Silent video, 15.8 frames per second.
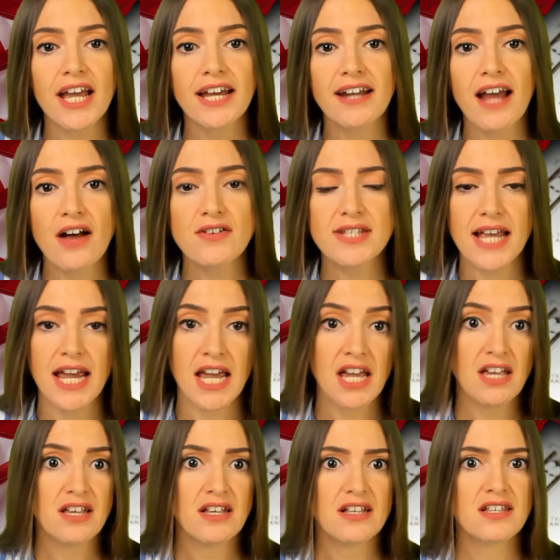announced
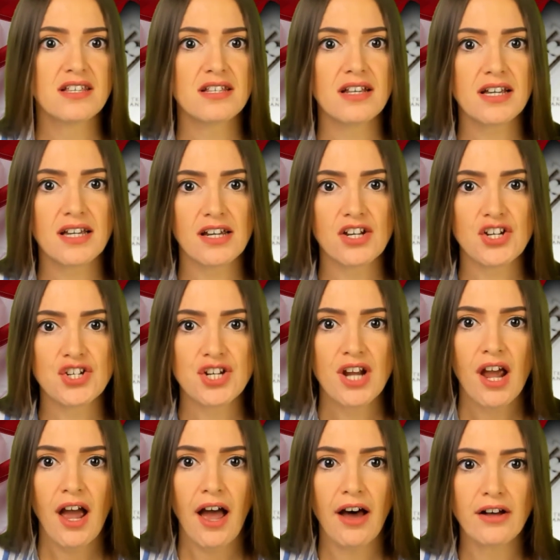a sluggish
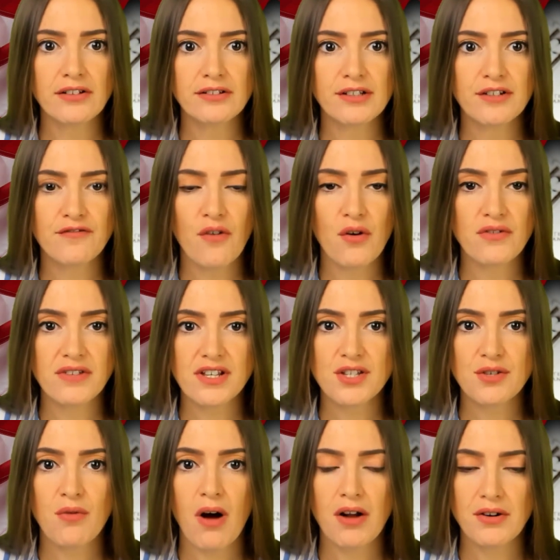outlook for
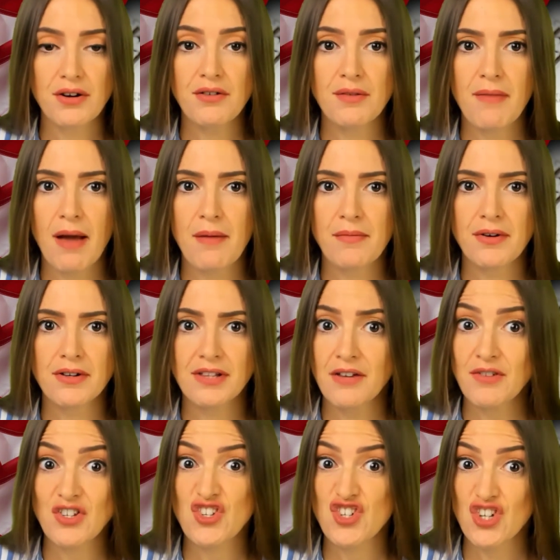this quarter remember
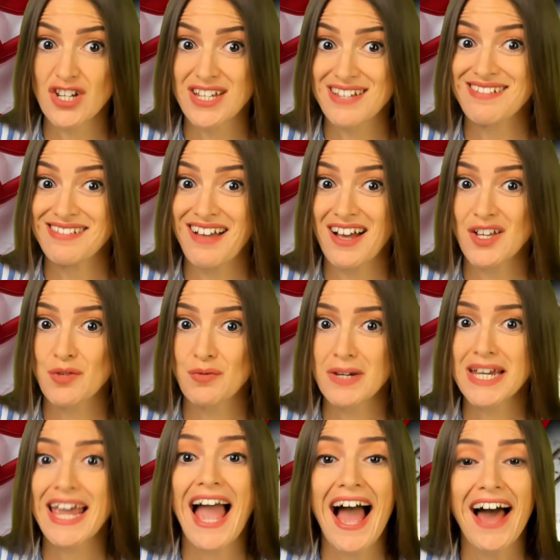that was just last
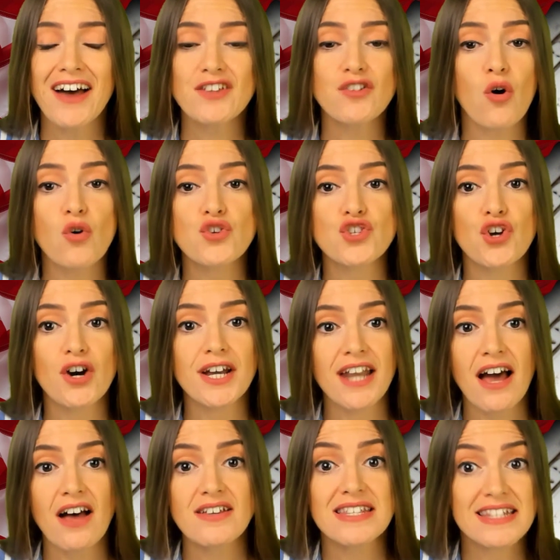week and also
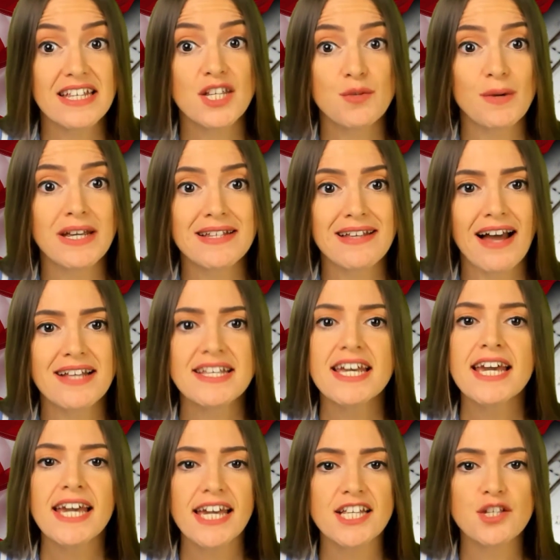announced this week that
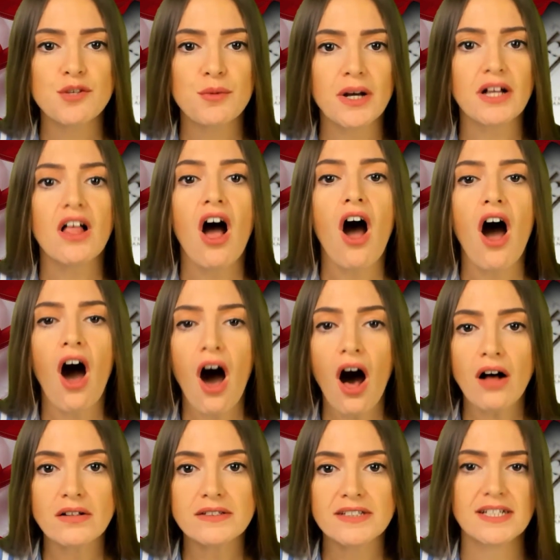it will
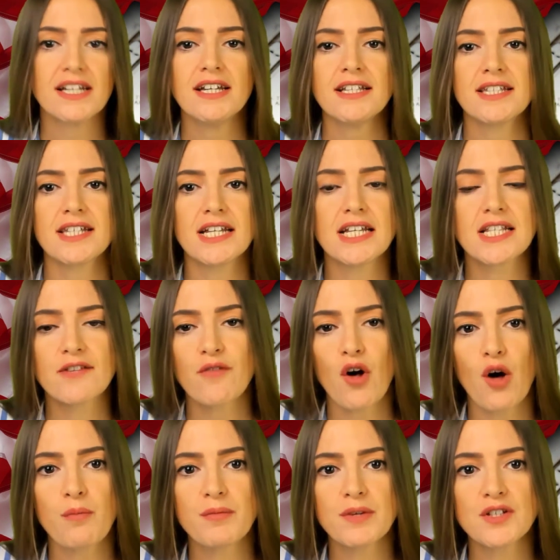halt the
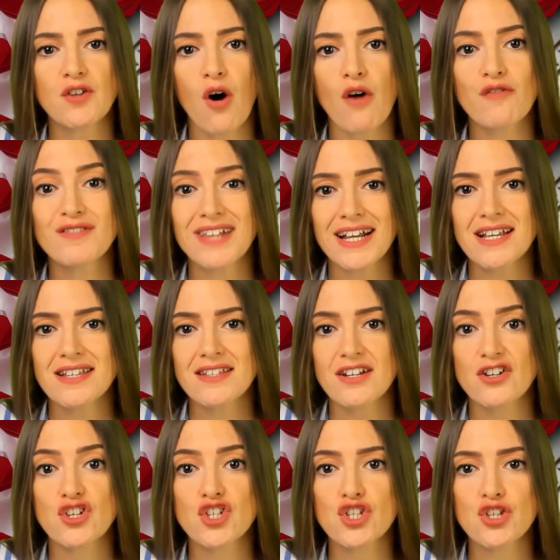development of next
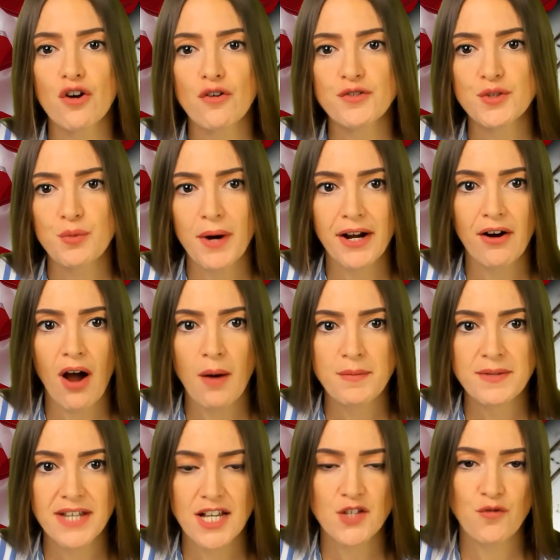year's software
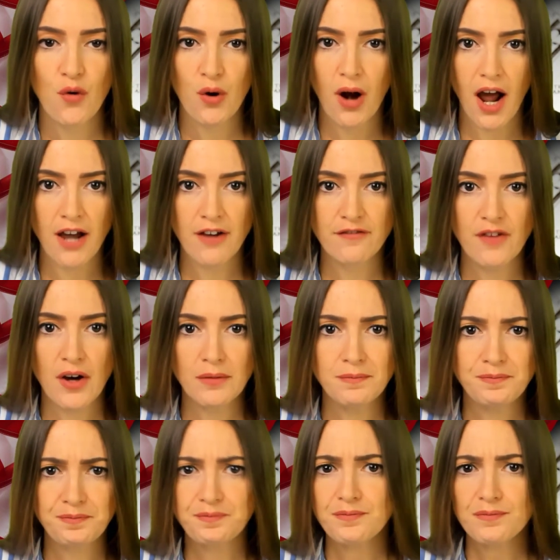updates for iPhone